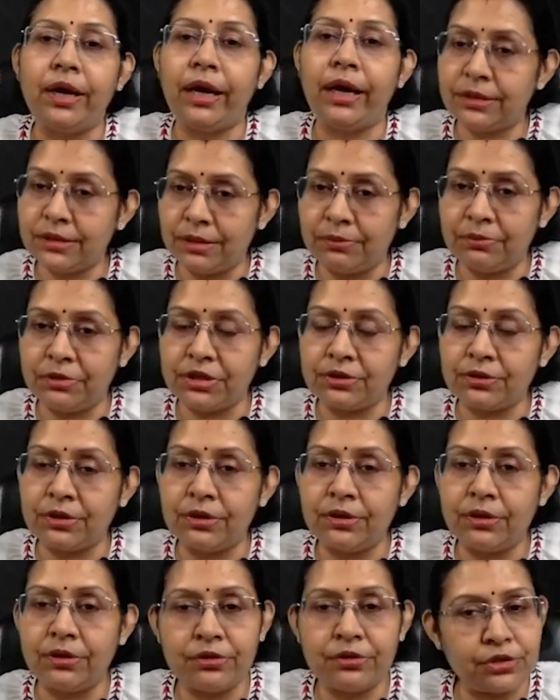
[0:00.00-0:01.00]
asymmetrical
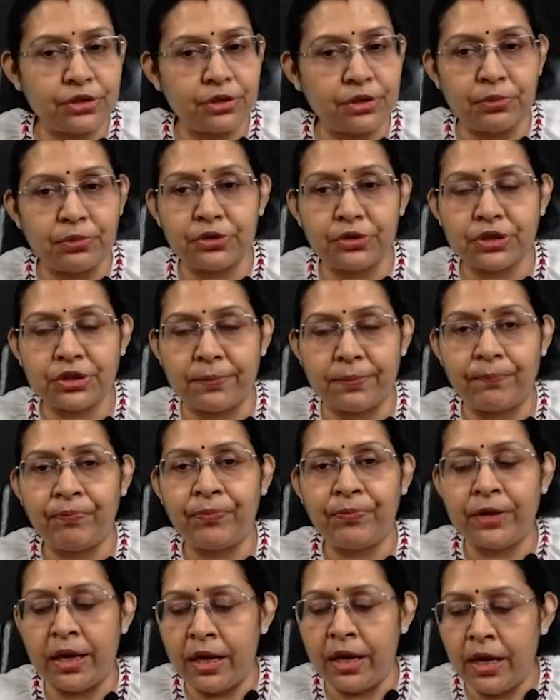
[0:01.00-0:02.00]
distribution.
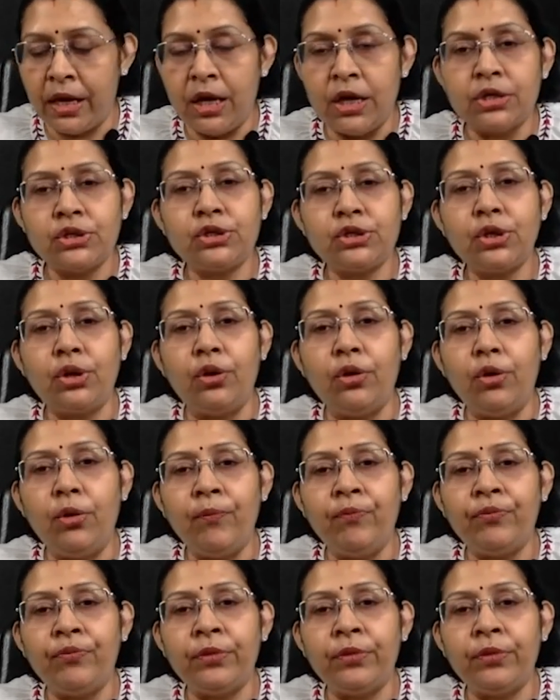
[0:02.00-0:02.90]
So